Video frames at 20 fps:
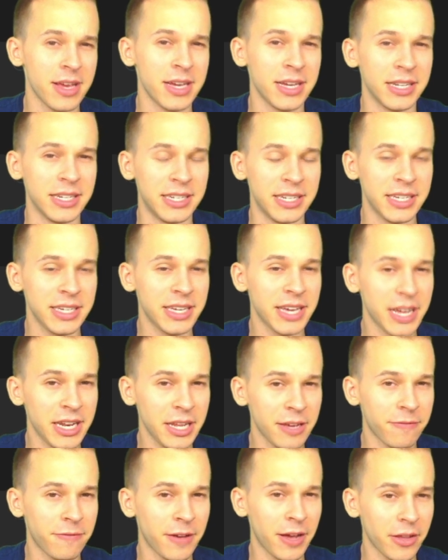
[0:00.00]

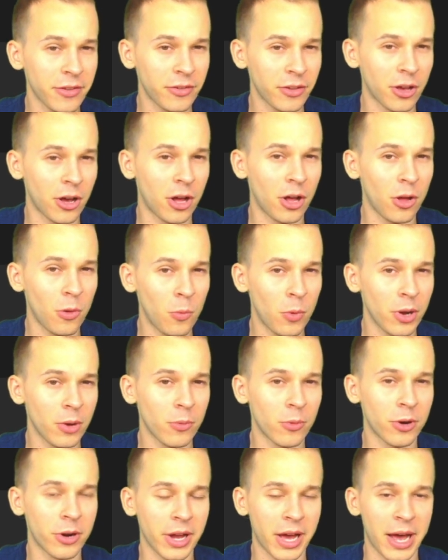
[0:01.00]
DKDFS, all one word.